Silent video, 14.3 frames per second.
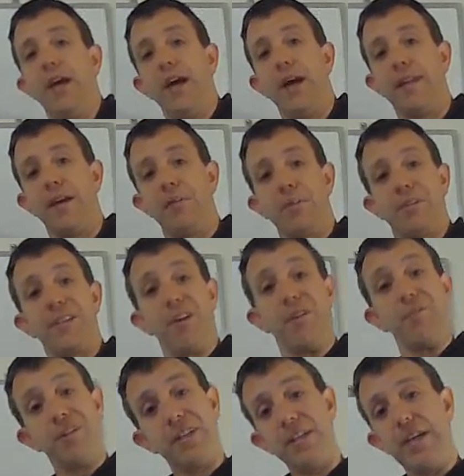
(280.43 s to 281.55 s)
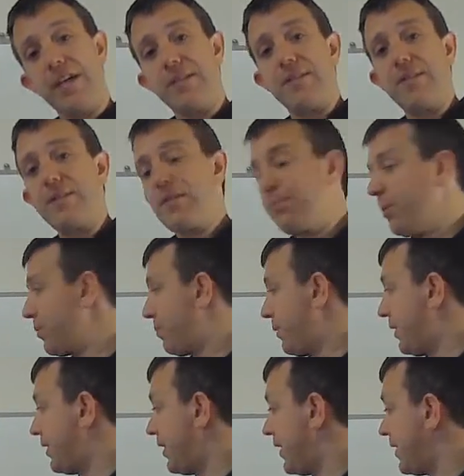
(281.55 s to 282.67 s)
And that works out really nice. These are both
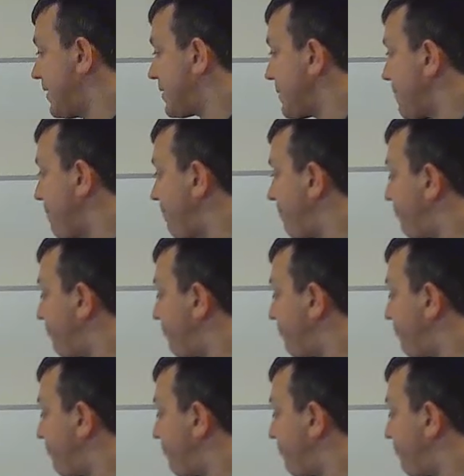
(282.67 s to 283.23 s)
pretty nice.